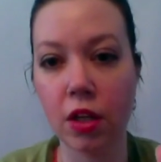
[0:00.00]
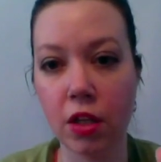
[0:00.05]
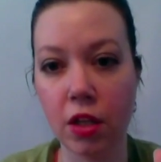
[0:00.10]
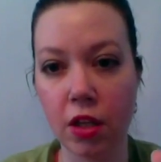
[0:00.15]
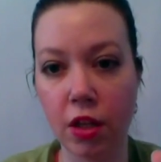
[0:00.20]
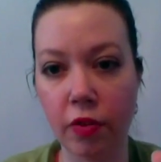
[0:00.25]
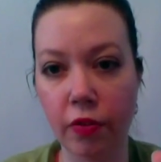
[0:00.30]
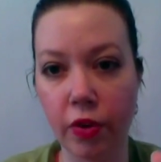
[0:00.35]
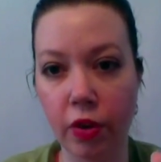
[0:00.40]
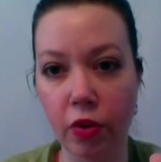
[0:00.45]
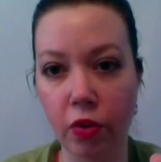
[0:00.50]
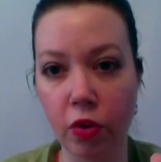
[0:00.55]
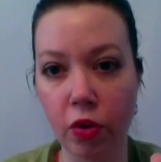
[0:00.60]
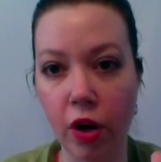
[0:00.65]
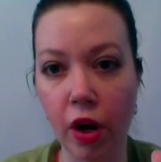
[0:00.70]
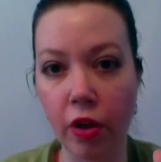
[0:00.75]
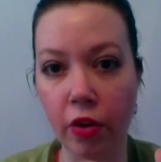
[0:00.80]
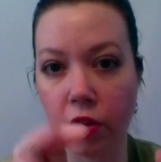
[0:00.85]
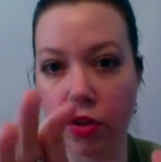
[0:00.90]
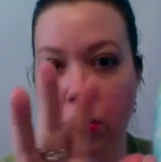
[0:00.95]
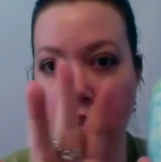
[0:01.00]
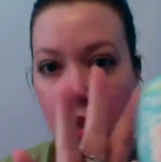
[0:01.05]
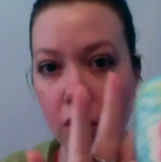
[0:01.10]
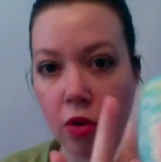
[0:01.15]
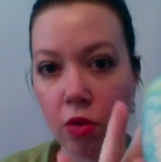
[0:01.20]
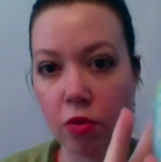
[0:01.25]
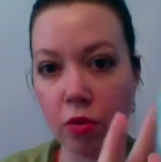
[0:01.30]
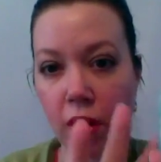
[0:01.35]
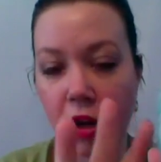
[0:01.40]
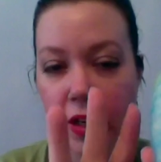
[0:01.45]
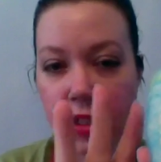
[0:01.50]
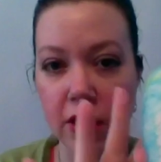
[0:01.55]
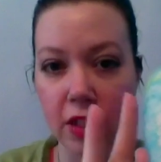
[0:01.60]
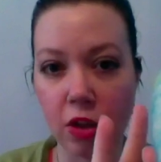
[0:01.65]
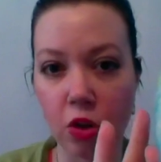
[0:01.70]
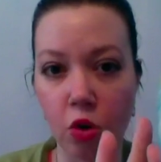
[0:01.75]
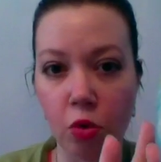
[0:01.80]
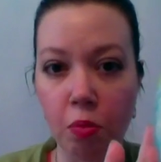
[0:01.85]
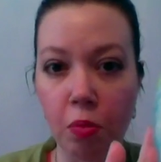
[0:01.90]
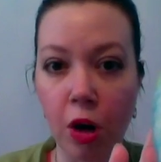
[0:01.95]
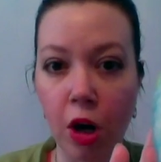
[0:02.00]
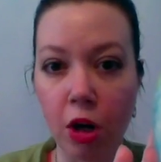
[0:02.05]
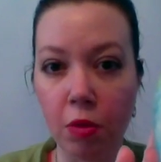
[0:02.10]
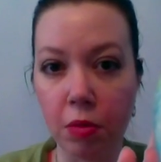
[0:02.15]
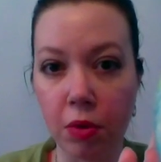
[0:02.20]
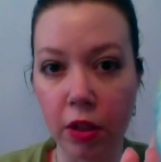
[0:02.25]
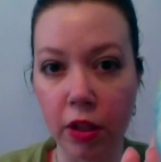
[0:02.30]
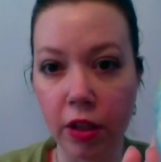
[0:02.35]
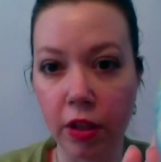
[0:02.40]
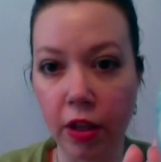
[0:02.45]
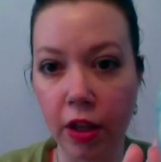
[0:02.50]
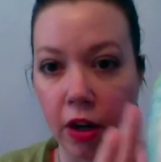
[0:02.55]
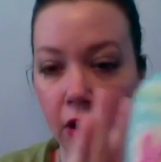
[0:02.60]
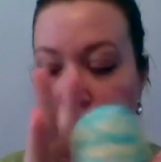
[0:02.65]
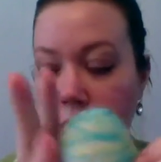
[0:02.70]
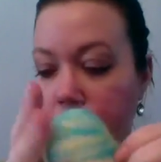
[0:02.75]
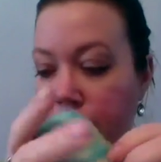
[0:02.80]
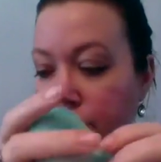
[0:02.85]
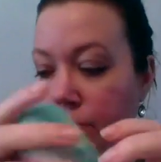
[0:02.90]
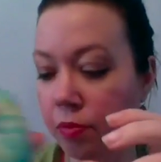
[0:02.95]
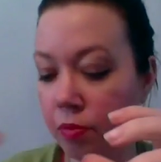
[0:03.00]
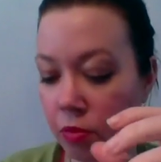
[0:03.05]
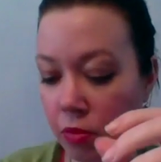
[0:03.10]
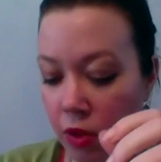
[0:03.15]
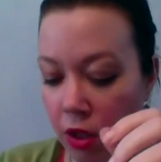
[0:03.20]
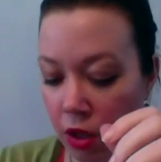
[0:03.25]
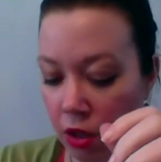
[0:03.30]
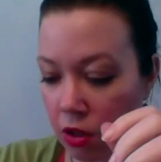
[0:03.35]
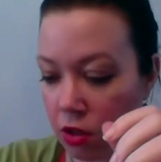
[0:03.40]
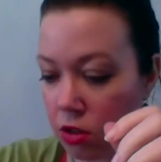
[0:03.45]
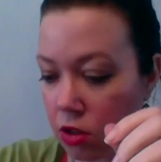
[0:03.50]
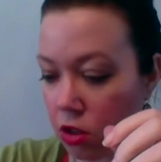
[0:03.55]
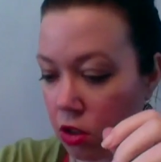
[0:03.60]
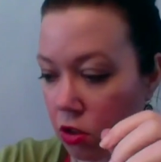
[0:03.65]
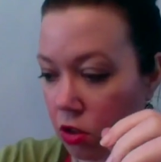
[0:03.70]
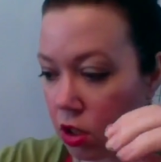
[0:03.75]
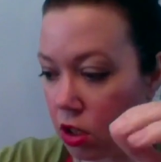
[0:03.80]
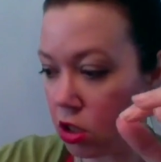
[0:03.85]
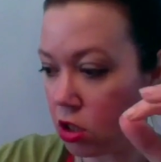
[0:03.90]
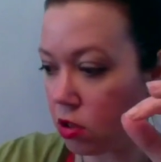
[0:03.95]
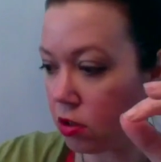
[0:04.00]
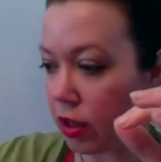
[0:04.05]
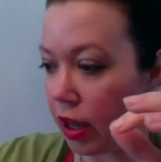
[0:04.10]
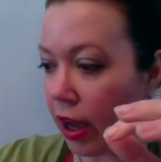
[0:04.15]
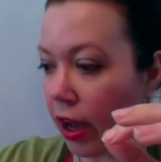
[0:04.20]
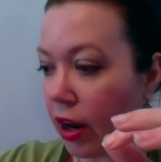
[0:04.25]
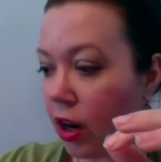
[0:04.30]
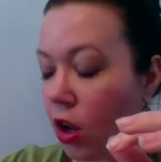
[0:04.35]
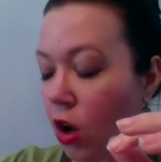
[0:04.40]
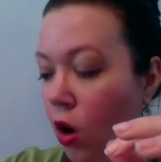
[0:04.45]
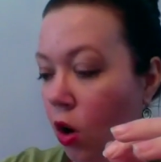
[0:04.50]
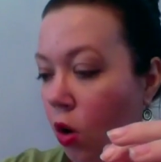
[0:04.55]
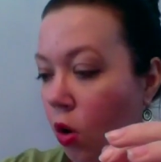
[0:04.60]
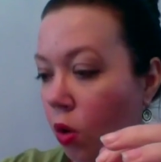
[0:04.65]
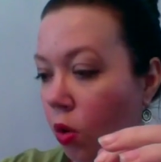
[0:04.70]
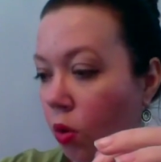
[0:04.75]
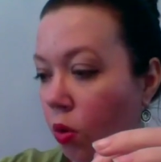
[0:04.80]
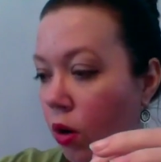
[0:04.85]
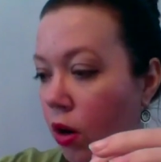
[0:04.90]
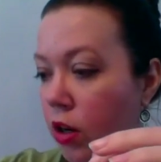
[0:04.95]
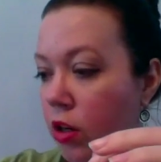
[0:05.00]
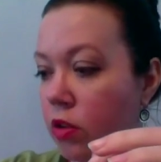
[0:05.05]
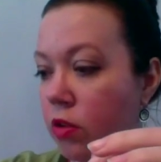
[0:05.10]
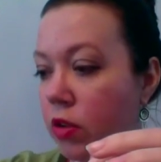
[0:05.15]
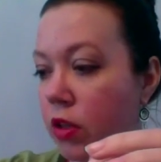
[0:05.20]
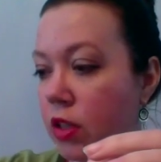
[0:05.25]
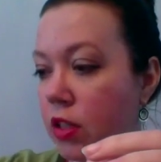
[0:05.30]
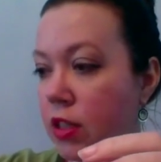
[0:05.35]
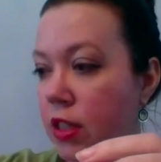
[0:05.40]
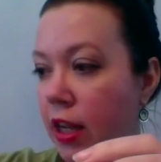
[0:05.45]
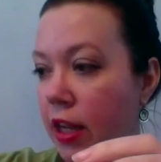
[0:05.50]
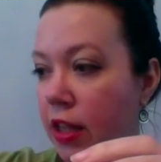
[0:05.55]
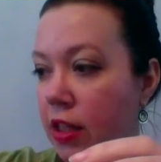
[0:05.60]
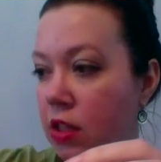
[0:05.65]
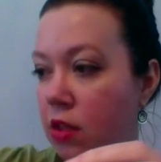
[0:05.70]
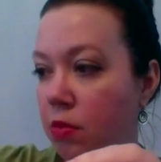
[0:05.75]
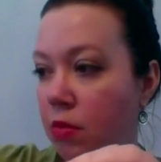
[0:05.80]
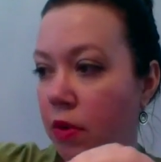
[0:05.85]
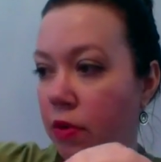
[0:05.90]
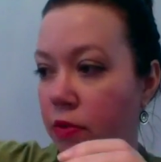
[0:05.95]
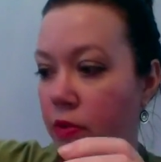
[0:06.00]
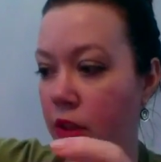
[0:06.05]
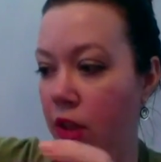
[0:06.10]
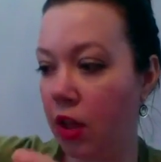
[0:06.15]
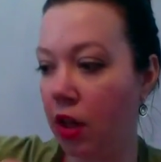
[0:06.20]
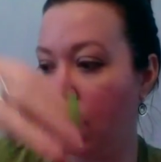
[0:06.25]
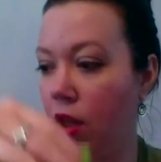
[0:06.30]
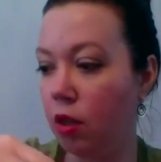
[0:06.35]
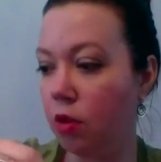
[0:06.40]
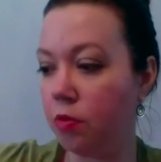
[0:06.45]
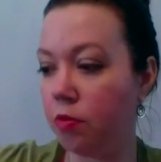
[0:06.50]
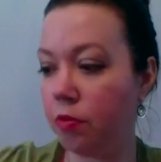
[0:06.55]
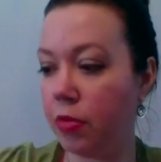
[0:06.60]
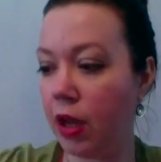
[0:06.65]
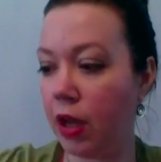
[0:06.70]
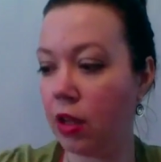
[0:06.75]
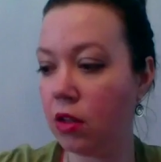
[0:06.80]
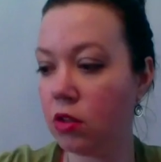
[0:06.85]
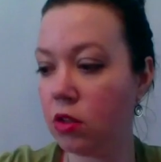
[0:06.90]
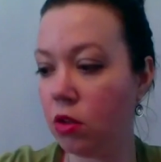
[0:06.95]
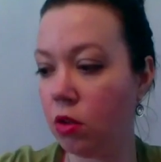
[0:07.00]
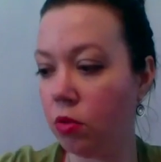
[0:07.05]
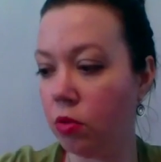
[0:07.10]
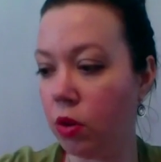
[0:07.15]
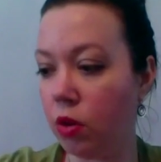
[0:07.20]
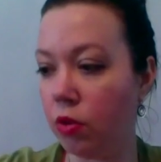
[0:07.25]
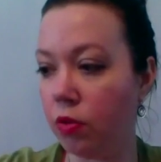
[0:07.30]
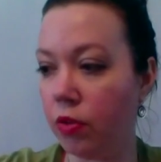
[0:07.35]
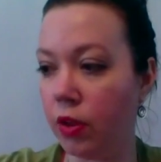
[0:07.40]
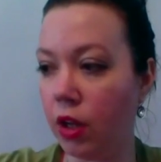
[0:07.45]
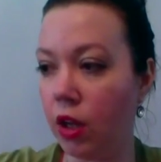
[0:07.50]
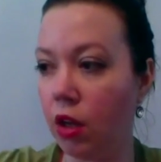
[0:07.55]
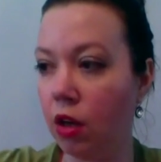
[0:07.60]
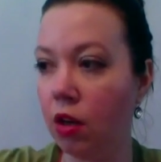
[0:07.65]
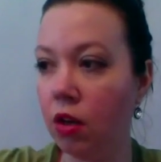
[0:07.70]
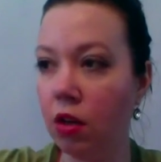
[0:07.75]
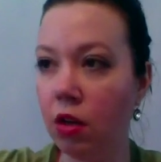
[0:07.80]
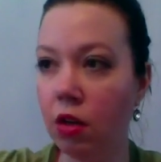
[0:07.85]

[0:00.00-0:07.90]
give it a little color. So I did a little marbling there. So you could do that, or you could take some of the pencil roving